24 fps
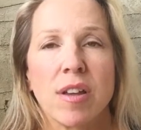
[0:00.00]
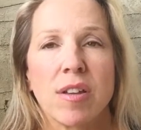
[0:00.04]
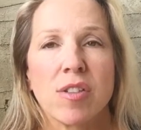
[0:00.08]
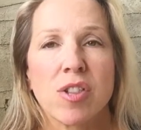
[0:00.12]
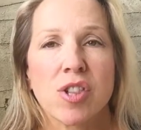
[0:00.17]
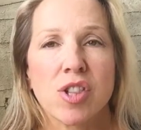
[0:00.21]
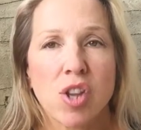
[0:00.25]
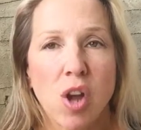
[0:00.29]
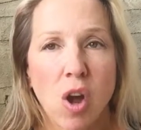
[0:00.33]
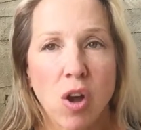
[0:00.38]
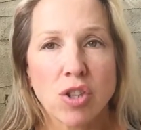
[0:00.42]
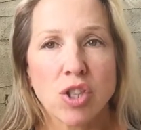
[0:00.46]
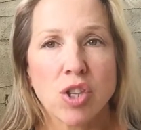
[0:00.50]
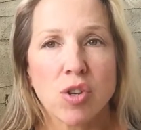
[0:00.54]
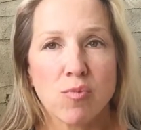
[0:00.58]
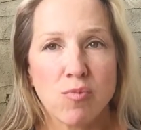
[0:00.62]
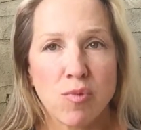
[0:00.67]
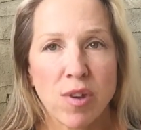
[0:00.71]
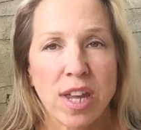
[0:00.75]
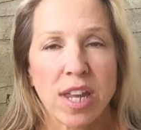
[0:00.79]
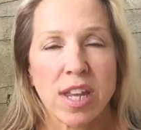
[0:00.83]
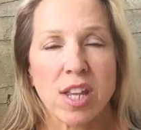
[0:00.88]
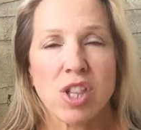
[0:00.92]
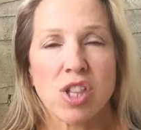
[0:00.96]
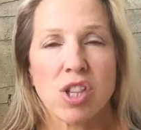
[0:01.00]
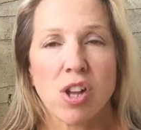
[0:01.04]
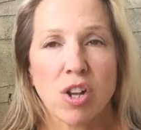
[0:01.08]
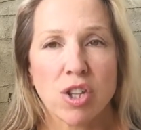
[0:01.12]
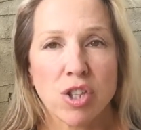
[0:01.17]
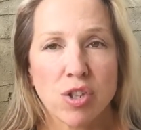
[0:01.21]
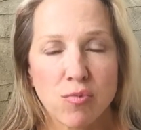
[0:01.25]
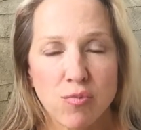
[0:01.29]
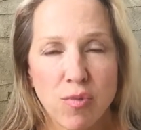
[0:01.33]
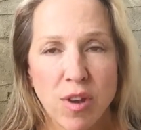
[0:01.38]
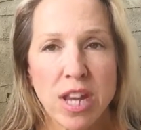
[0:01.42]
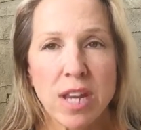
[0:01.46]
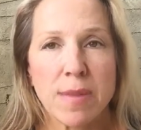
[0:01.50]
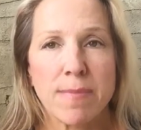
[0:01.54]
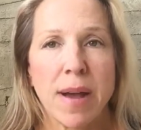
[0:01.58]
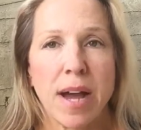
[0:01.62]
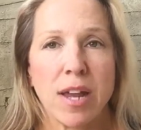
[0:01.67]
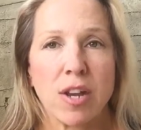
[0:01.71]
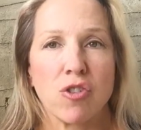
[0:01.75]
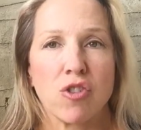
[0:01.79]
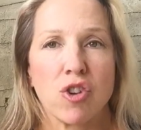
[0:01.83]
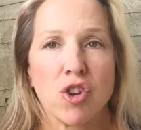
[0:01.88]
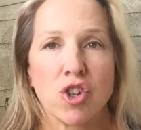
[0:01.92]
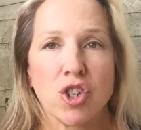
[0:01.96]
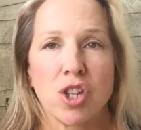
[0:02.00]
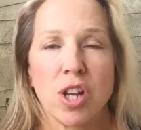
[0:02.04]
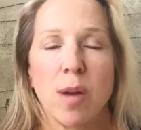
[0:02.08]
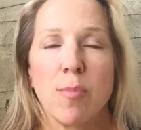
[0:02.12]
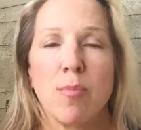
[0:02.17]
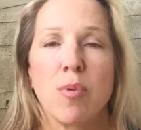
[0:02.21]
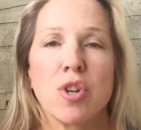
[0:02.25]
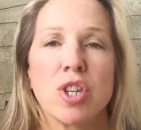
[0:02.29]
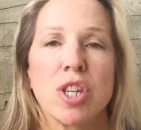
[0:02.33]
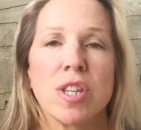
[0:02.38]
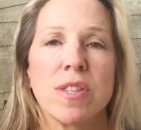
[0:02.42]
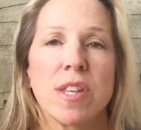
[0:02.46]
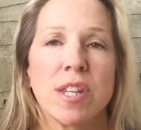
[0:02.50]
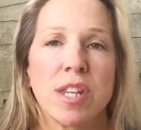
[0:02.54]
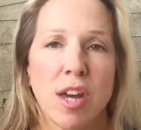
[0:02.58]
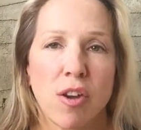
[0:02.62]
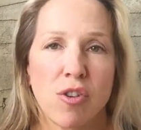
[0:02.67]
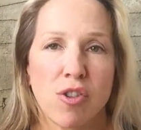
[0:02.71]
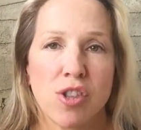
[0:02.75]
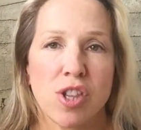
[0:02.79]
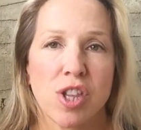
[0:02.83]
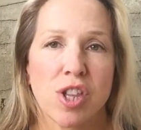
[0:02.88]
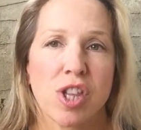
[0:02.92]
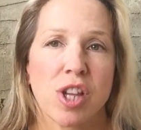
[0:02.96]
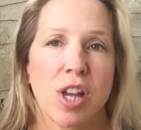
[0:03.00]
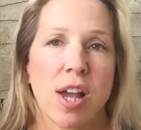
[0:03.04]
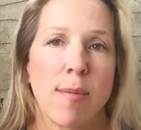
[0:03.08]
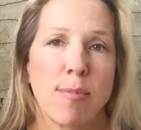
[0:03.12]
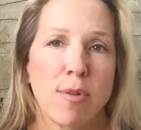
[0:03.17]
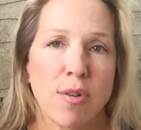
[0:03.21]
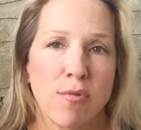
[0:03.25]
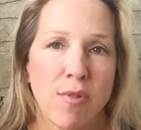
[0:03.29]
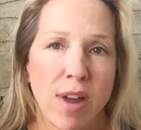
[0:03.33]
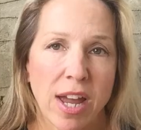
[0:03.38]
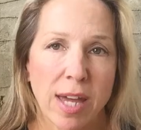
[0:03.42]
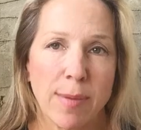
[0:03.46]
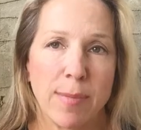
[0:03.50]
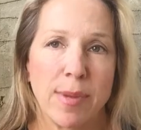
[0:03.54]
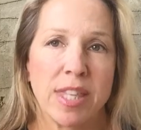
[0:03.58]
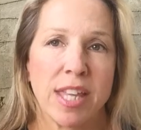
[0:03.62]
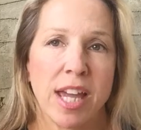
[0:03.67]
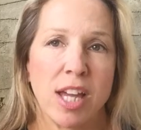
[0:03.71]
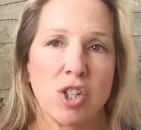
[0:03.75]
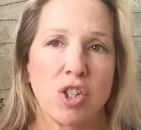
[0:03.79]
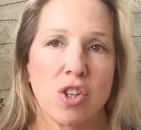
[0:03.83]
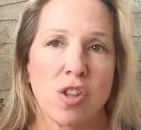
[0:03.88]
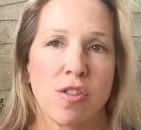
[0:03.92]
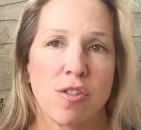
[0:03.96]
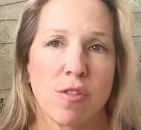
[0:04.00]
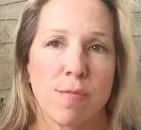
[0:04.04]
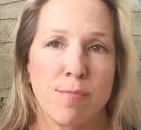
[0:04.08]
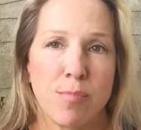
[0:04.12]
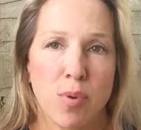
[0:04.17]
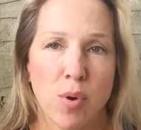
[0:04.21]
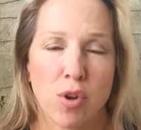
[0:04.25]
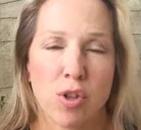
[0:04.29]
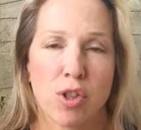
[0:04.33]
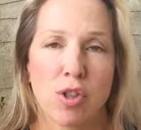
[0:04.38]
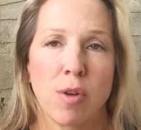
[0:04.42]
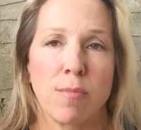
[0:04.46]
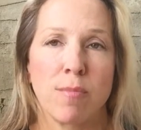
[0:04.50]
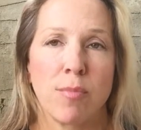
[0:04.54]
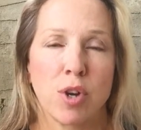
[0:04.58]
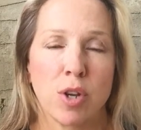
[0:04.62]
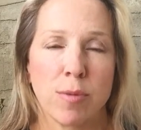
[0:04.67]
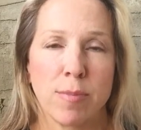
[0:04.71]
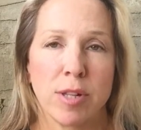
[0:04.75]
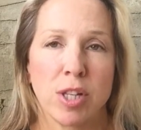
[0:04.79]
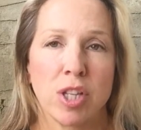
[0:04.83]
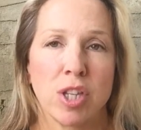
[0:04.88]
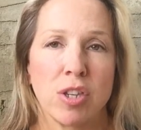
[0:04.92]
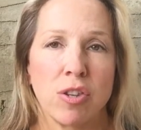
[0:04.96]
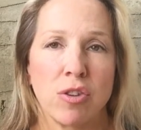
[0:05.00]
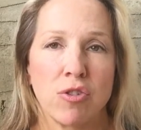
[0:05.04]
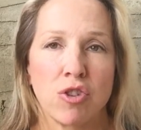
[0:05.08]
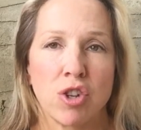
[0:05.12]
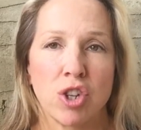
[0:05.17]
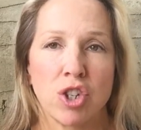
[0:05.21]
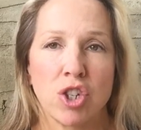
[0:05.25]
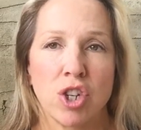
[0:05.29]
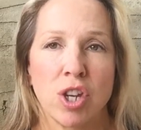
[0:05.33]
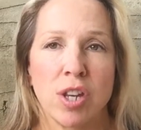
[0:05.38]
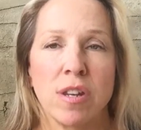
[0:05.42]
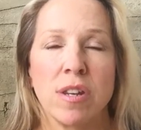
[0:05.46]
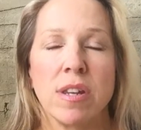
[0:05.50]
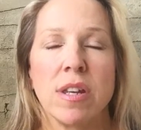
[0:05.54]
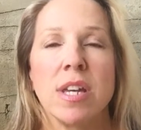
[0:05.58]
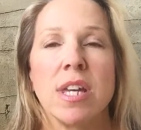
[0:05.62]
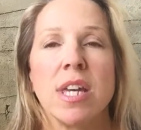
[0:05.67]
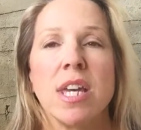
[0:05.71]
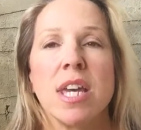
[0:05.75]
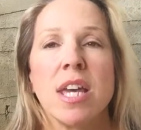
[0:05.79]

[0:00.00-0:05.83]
start to read about nutrition. I'll put in the notes, there's a couple of recommendations of books on bodybuilding nutrition.